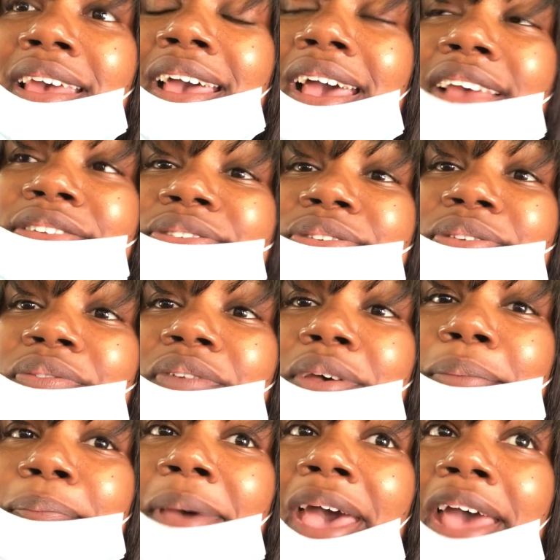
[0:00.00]
I just feel
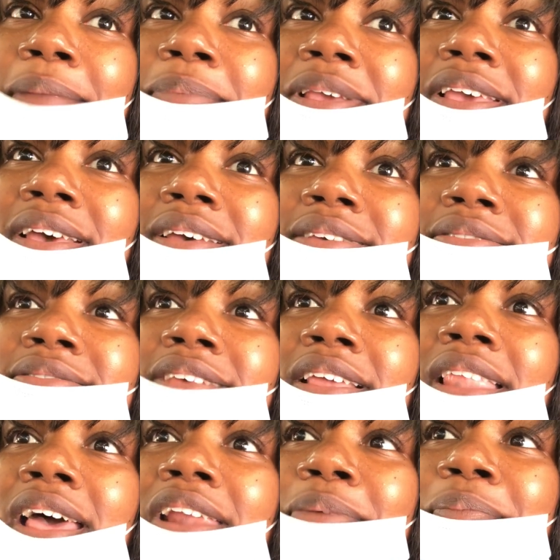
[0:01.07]
bad because a
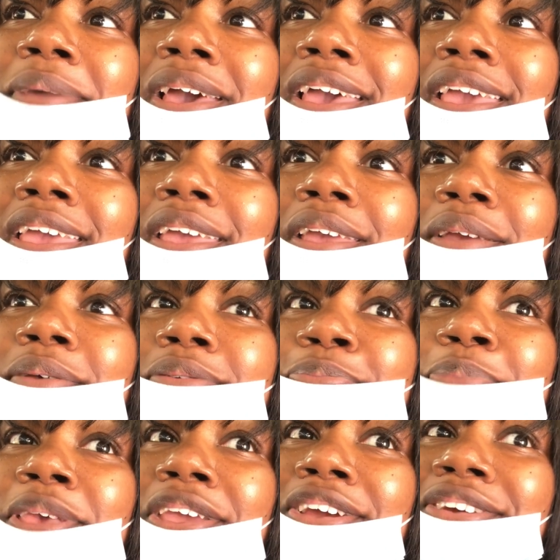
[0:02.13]
lot of my
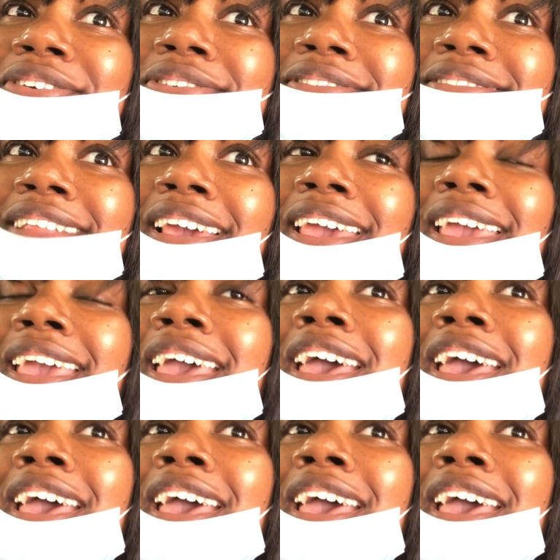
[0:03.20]
peers like